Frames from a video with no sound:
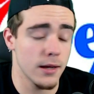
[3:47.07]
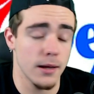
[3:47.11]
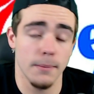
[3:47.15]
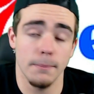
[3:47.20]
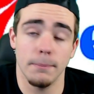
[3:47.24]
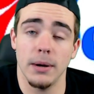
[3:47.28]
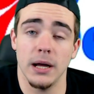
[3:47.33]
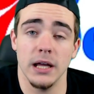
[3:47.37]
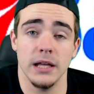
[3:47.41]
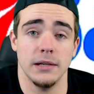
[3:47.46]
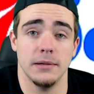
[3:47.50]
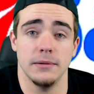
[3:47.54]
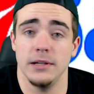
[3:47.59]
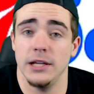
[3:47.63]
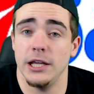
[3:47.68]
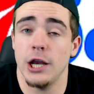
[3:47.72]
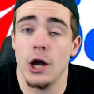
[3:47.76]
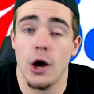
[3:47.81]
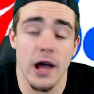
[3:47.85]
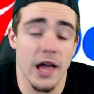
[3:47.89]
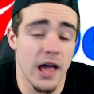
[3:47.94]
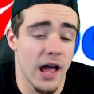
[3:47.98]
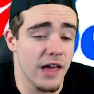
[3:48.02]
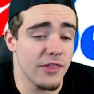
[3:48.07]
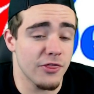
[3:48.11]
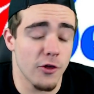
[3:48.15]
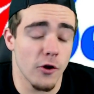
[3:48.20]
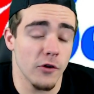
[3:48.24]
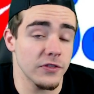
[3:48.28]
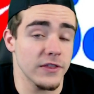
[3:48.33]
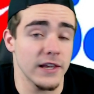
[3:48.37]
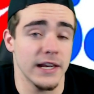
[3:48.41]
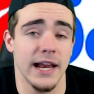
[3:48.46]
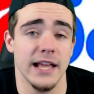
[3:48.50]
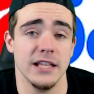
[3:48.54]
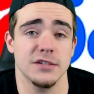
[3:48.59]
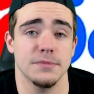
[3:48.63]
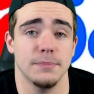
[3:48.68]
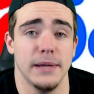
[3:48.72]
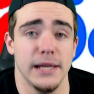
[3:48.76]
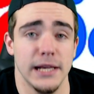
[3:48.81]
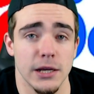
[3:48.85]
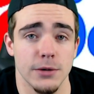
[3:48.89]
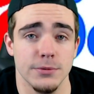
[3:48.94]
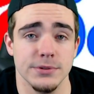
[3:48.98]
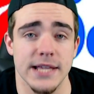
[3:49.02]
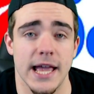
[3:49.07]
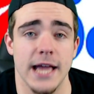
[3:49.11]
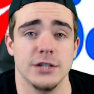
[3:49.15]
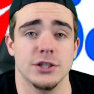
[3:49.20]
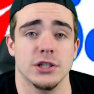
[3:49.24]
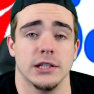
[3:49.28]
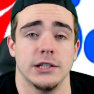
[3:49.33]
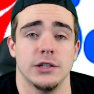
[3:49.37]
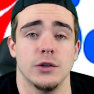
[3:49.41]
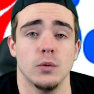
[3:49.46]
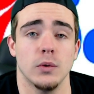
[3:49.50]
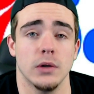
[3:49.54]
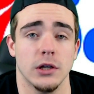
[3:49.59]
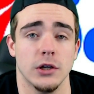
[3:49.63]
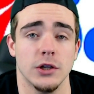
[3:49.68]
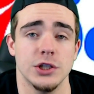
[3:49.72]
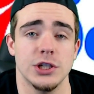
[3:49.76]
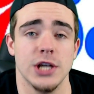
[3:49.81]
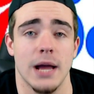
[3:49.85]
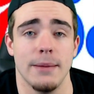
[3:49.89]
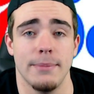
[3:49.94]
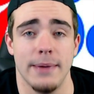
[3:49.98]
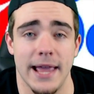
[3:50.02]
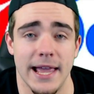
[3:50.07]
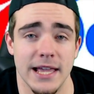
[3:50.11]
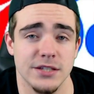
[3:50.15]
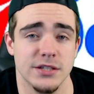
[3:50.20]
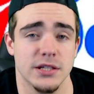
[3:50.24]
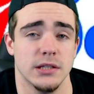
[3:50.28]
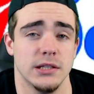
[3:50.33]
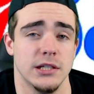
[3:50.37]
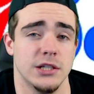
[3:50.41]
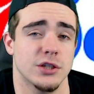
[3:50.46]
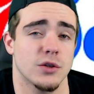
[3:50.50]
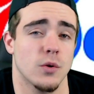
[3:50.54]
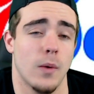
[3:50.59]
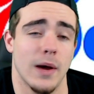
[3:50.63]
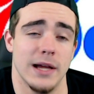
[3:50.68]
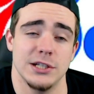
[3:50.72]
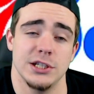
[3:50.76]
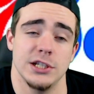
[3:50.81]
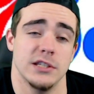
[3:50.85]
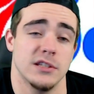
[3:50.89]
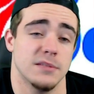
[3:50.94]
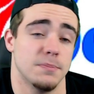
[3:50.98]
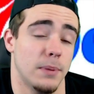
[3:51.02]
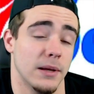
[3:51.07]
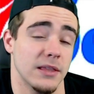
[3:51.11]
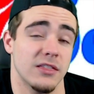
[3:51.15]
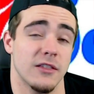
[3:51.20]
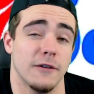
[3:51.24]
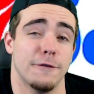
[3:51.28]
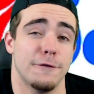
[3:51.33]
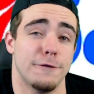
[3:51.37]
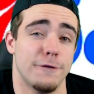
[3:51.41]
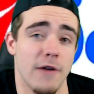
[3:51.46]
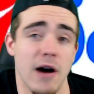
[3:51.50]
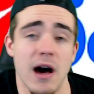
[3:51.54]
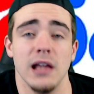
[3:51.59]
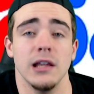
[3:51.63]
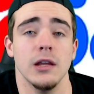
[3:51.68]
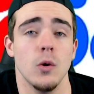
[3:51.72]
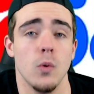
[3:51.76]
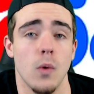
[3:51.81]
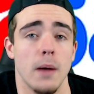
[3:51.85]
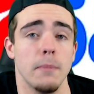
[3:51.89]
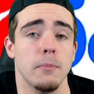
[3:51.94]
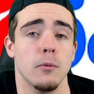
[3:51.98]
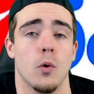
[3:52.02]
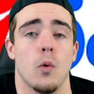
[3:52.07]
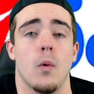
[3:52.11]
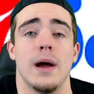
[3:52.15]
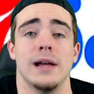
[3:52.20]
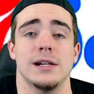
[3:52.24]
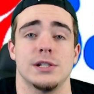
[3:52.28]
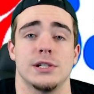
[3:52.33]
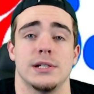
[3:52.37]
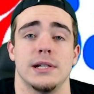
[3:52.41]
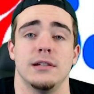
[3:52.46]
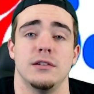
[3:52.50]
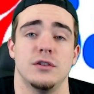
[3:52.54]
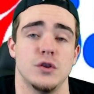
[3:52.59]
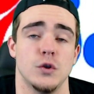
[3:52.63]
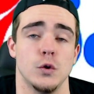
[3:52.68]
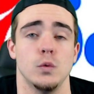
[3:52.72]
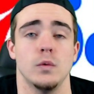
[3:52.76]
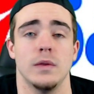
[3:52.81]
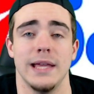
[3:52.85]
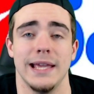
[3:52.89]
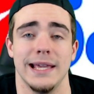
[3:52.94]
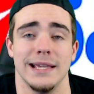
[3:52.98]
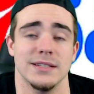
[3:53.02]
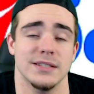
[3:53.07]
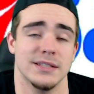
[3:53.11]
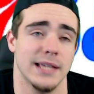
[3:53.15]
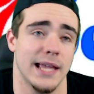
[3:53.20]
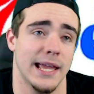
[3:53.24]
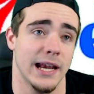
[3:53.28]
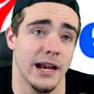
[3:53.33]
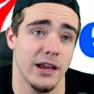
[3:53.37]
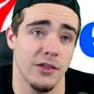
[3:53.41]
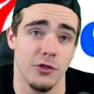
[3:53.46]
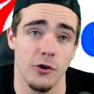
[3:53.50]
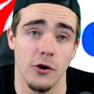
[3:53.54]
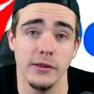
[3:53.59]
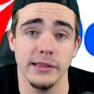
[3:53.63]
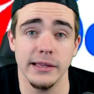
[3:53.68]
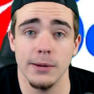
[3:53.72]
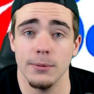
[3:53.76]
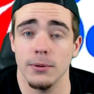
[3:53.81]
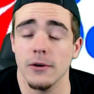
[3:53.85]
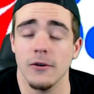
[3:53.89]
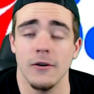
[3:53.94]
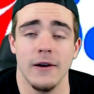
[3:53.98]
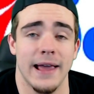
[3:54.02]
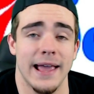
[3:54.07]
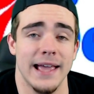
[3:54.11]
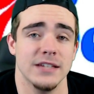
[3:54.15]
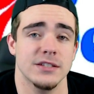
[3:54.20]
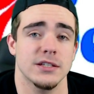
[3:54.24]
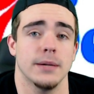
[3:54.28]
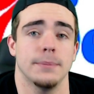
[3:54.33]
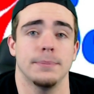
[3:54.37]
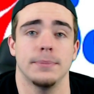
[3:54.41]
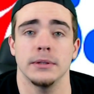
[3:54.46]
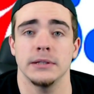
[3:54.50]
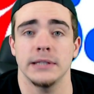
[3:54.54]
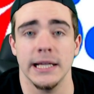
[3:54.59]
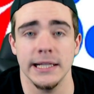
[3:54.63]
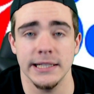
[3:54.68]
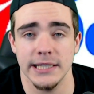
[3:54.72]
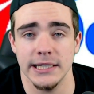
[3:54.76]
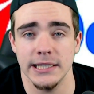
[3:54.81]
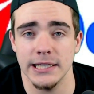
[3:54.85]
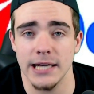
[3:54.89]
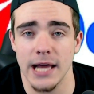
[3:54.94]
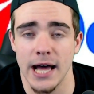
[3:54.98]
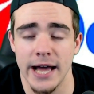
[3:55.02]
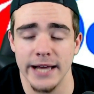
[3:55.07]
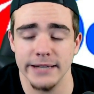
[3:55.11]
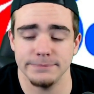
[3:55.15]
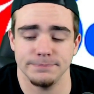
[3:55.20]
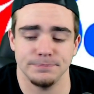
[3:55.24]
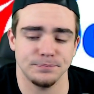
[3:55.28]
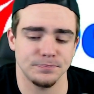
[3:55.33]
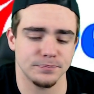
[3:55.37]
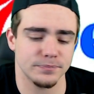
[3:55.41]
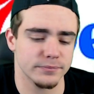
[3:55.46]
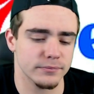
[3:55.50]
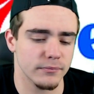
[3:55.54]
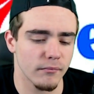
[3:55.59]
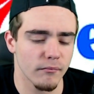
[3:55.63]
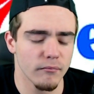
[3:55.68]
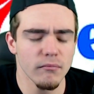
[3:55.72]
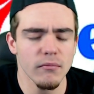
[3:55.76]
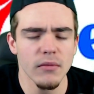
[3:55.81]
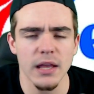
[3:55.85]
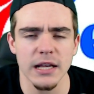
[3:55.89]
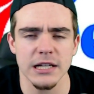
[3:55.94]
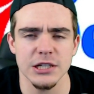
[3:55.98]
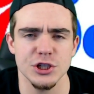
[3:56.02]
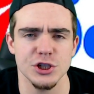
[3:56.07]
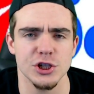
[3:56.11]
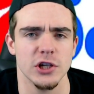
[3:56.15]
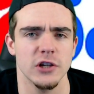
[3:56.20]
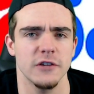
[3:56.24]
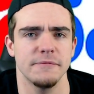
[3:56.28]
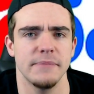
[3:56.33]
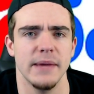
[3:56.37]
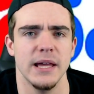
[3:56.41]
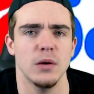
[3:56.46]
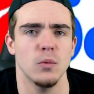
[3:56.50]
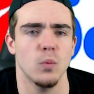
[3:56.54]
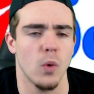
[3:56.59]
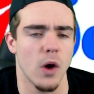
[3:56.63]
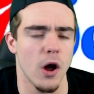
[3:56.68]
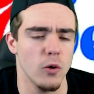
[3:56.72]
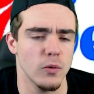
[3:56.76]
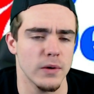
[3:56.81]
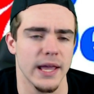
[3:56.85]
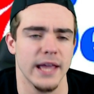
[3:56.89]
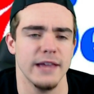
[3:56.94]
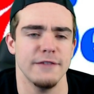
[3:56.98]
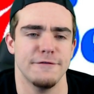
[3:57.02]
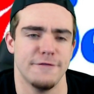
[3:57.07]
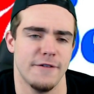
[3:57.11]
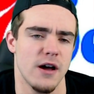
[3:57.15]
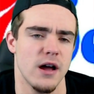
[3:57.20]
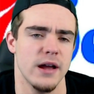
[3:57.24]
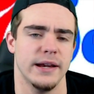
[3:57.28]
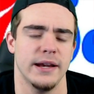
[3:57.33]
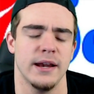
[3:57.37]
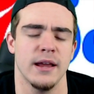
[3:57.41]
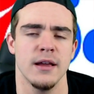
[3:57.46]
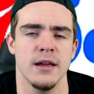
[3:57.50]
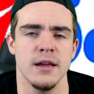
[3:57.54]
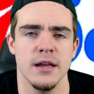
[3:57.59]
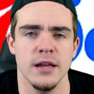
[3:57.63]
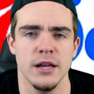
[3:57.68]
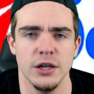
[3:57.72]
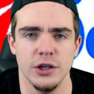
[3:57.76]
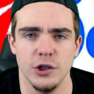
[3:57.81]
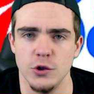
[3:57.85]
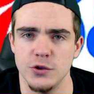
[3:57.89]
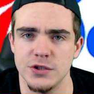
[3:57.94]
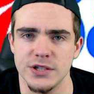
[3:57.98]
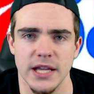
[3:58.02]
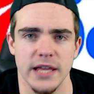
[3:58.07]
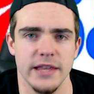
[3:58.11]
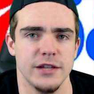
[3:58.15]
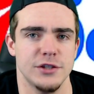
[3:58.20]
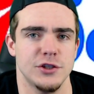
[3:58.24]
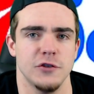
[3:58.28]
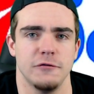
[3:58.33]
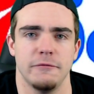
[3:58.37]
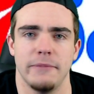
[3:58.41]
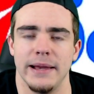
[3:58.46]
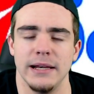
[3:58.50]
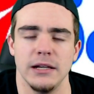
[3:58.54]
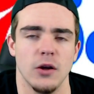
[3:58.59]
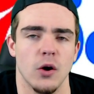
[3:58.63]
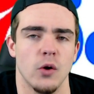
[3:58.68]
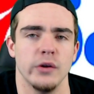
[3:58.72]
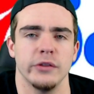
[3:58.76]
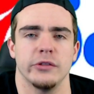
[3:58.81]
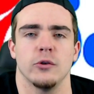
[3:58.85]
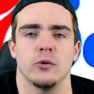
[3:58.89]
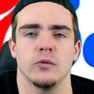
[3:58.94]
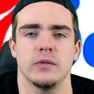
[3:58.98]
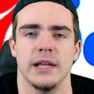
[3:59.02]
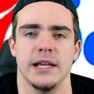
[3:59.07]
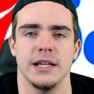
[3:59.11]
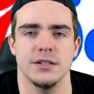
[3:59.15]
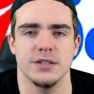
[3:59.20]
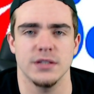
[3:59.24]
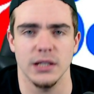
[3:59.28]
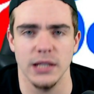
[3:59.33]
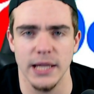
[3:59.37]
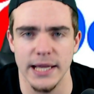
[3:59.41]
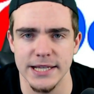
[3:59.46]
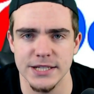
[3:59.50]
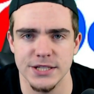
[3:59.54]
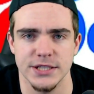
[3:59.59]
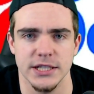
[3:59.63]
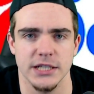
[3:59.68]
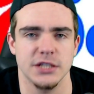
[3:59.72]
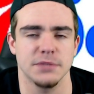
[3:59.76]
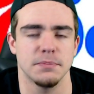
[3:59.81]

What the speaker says: But, you know, I thought the Nets media was actually doing a good job asking these questions. But the follow-up question to this, and I thought they were going to ask it, but they did not. It should have been, okay, fine. You say that you've been going through things the last 6